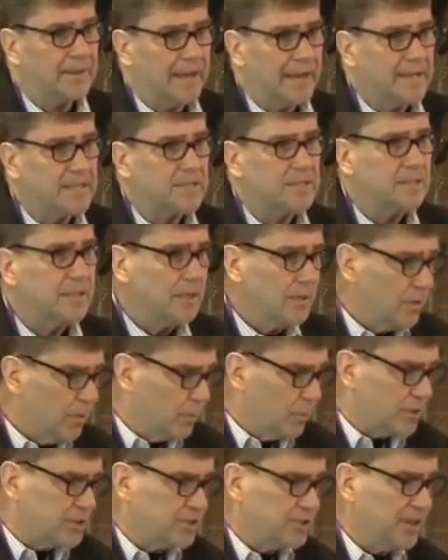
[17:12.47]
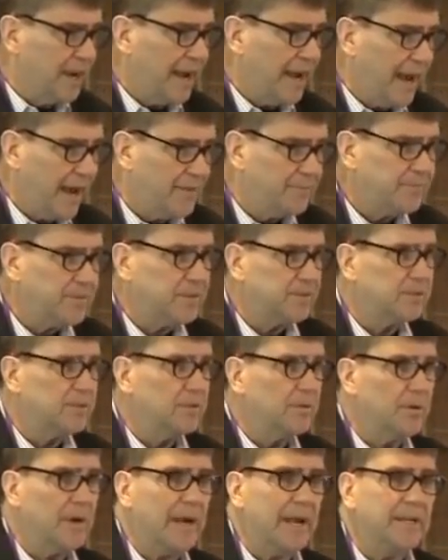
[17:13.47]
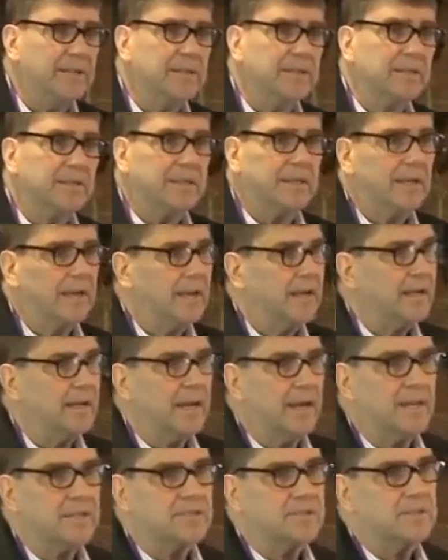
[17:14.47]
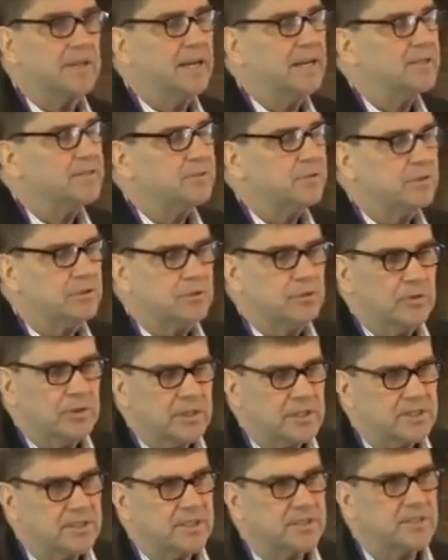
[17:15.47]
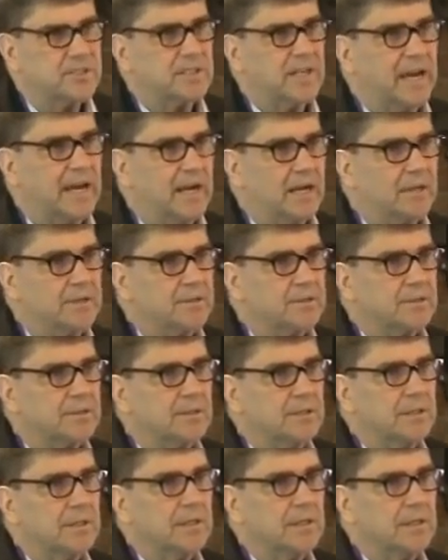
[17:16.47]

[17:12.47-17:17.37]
that's what you have to do, and you can't, as, as good as it sounds,